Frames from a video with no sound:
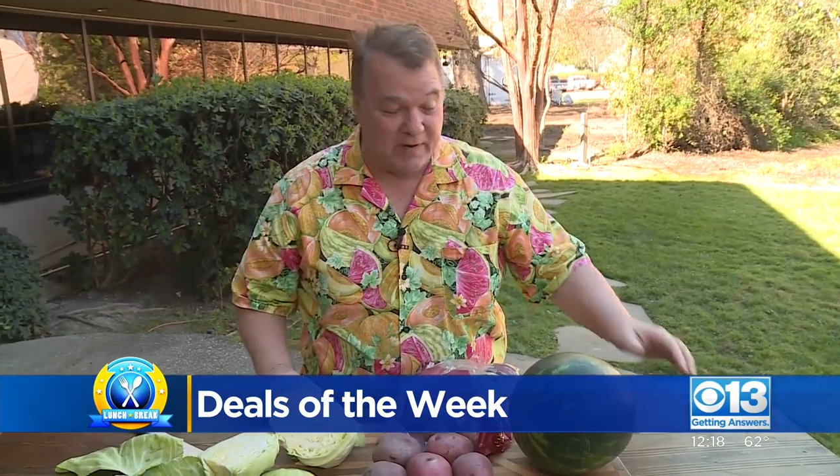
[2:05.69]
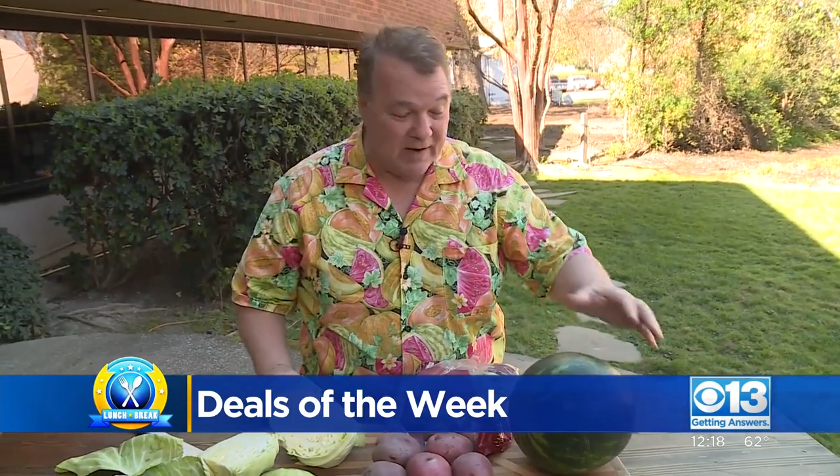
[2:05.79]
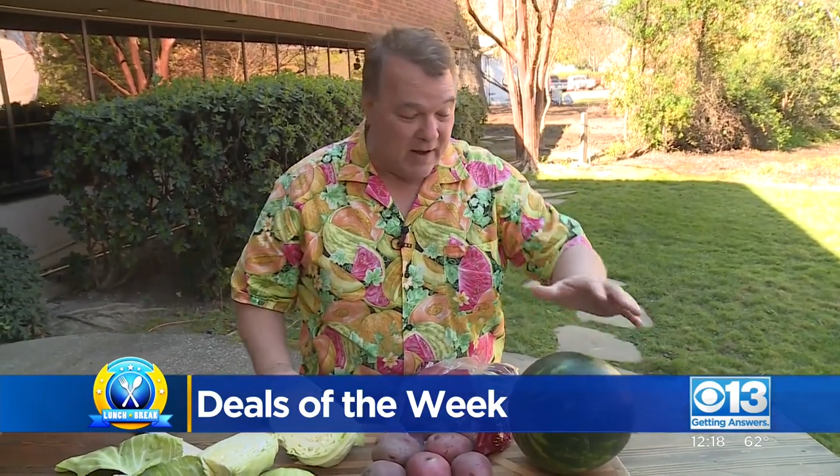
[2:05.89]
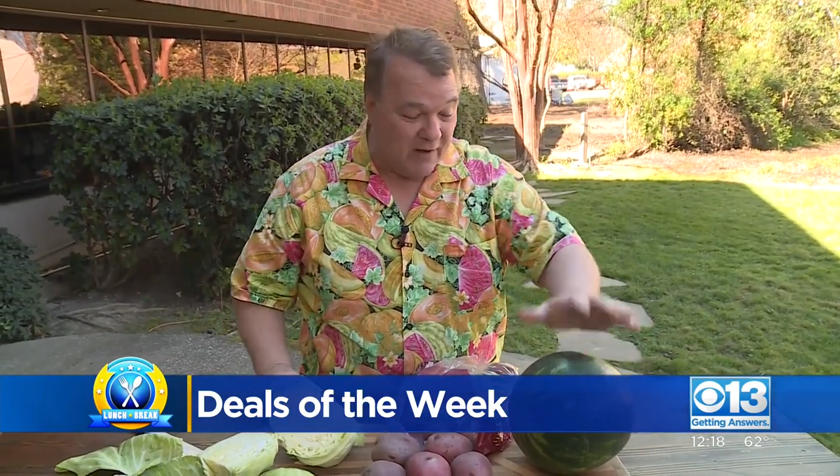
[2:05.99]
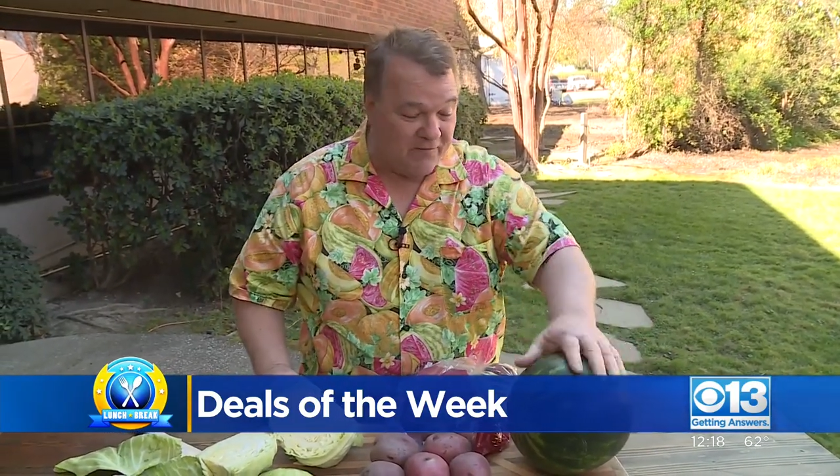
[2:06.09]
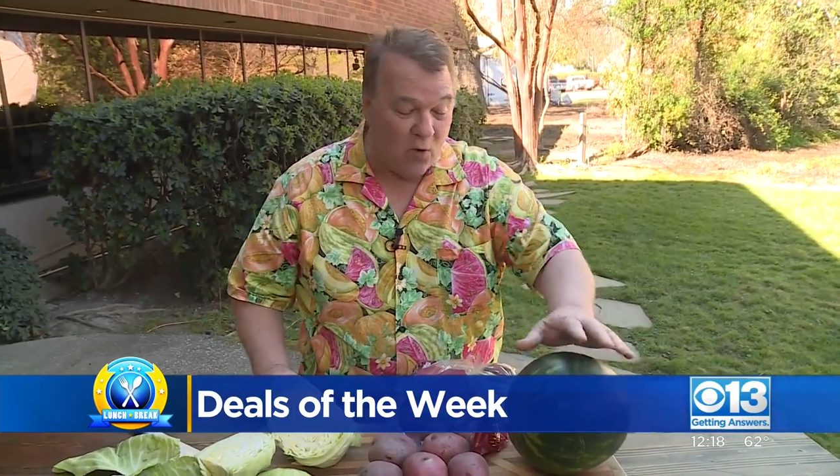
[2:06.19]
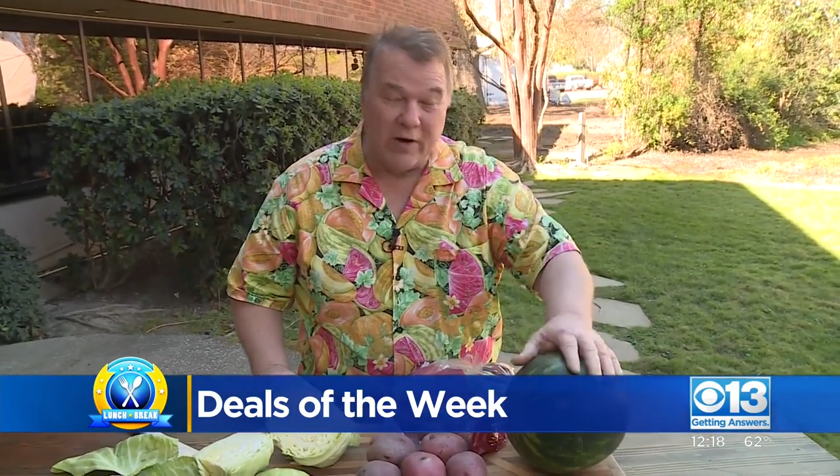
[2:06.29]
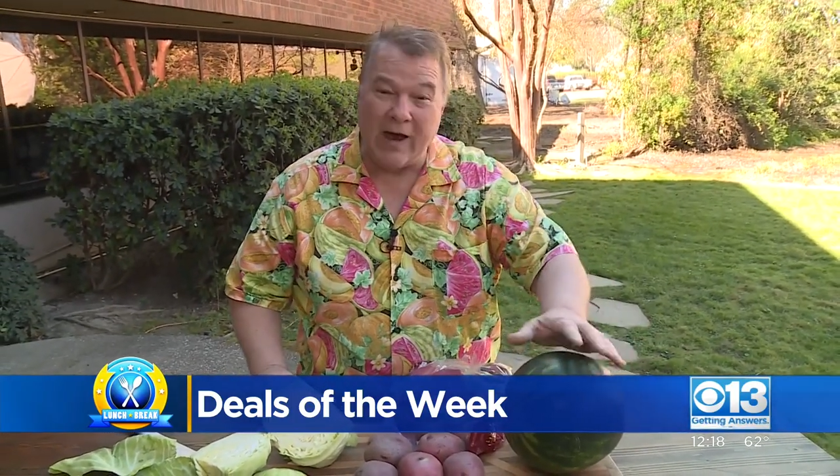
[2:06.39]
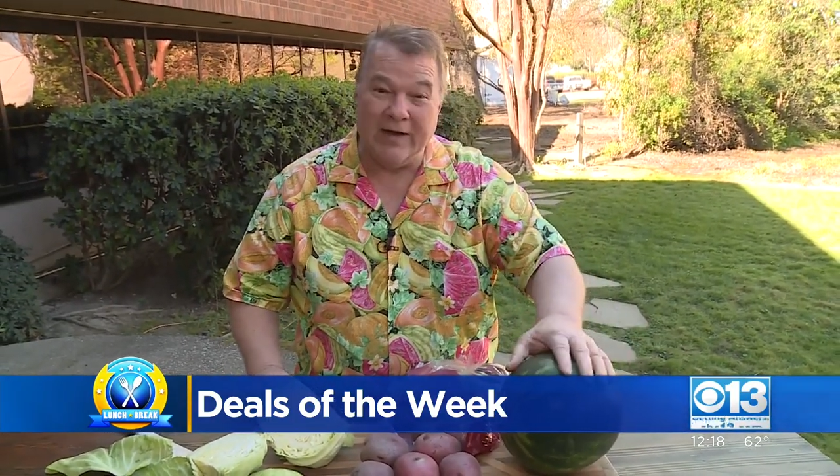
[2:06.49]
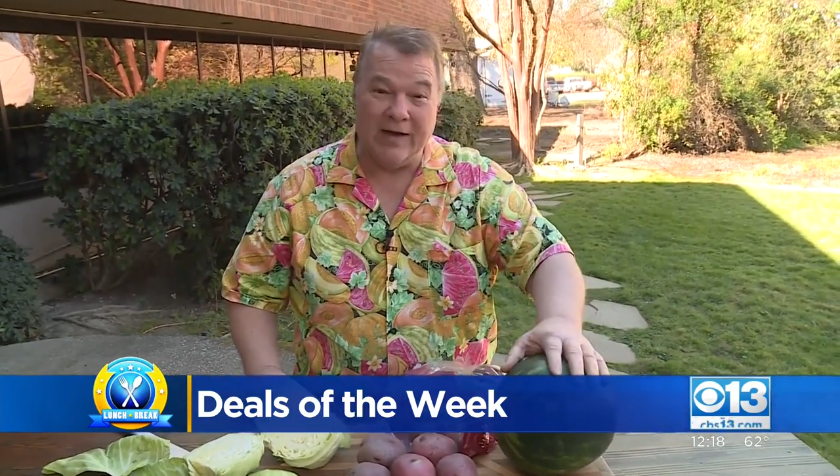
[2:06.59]
But
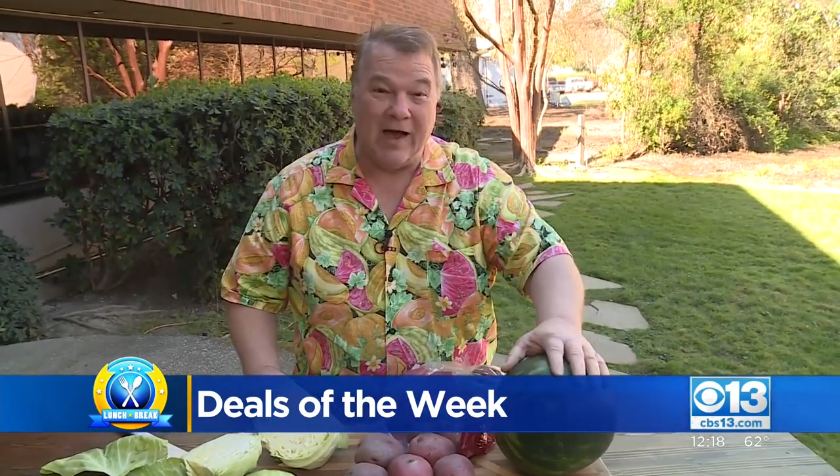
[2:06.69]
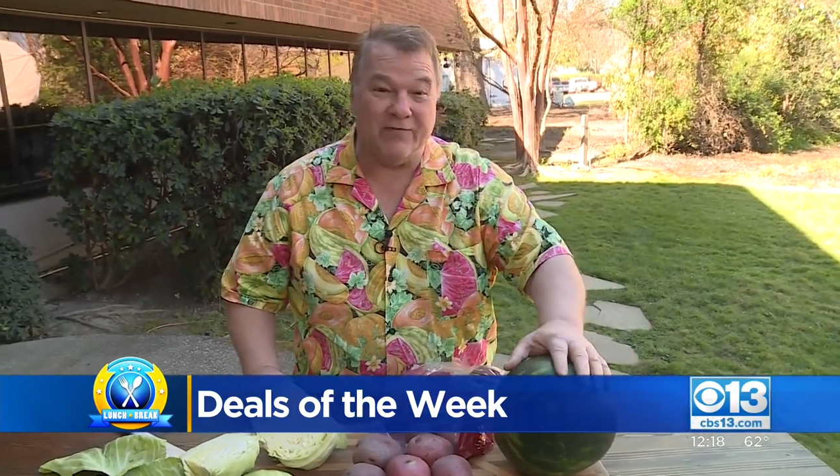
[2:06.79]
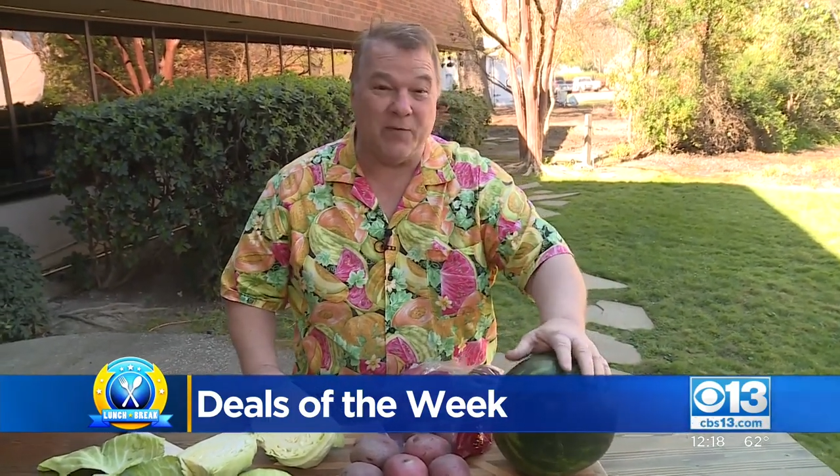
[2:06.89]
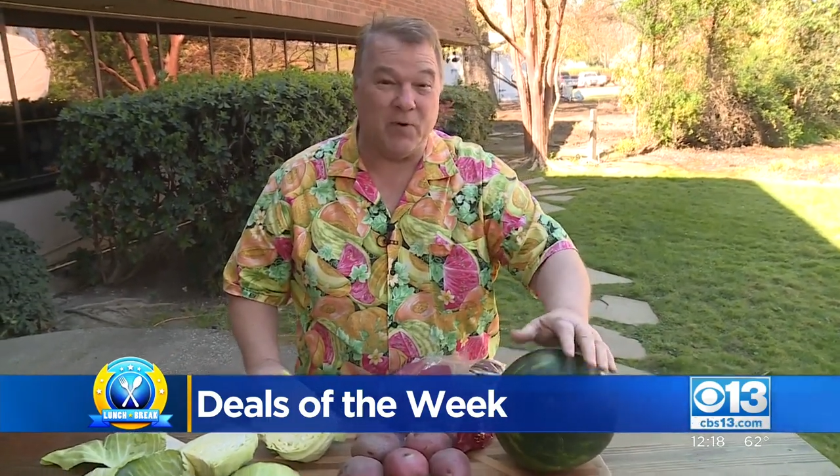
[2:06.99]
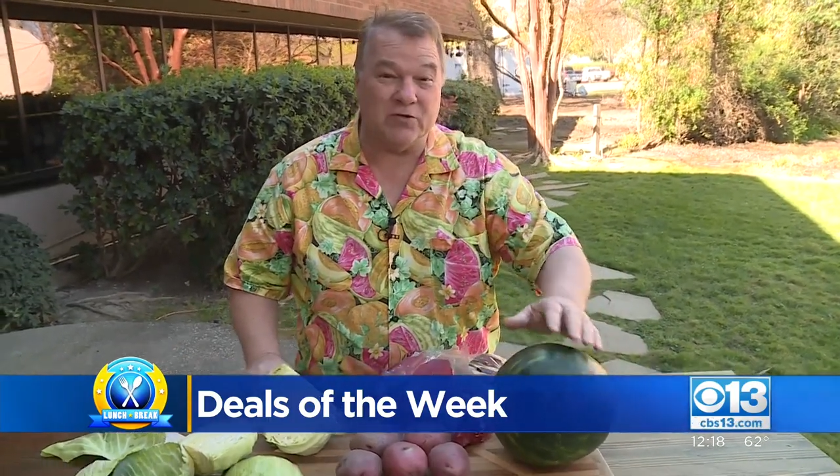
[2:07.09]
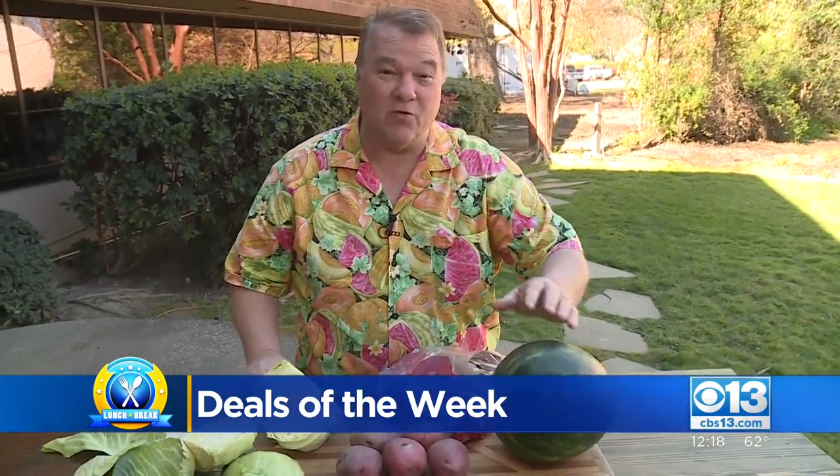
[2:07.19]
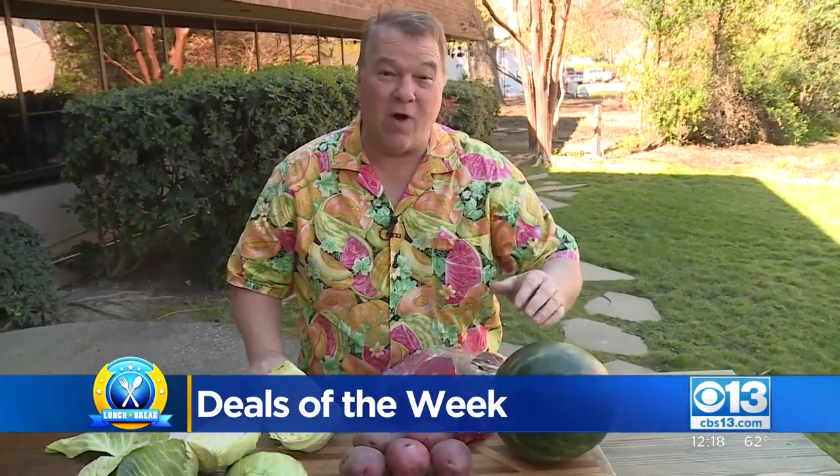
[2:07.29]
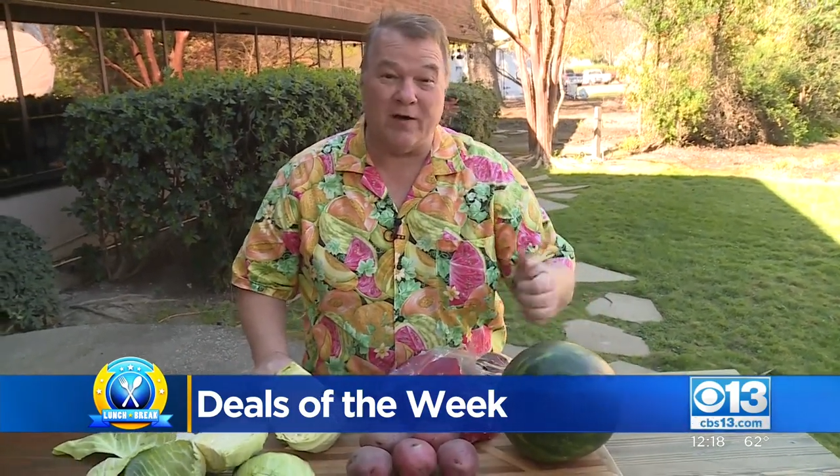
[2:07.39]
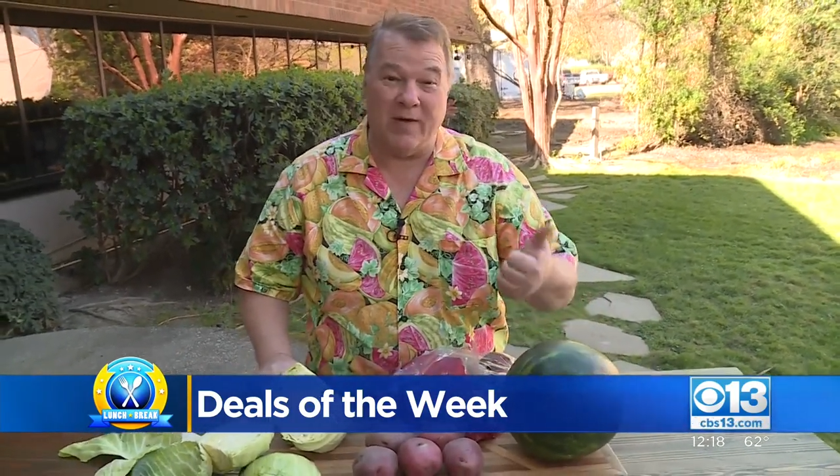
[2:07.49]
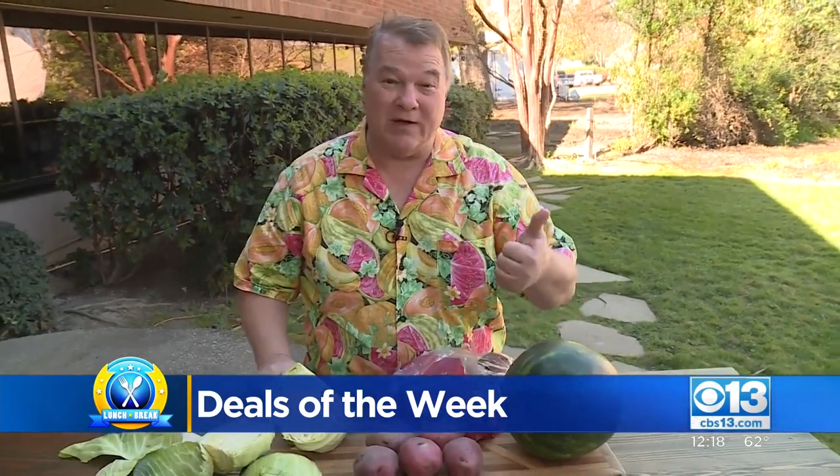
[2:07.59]
$4.99 for from personal
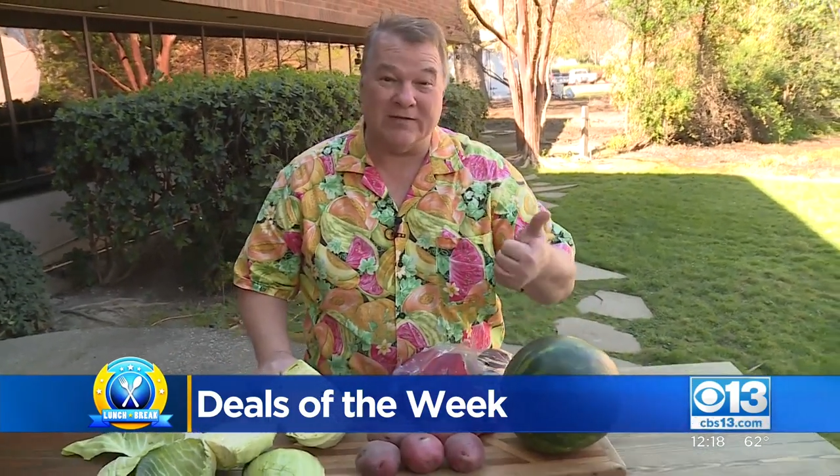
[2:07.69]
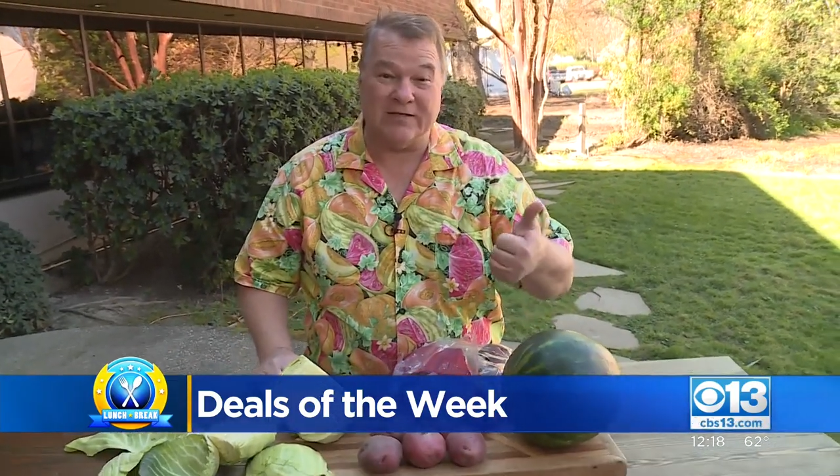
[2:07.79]
watermelons.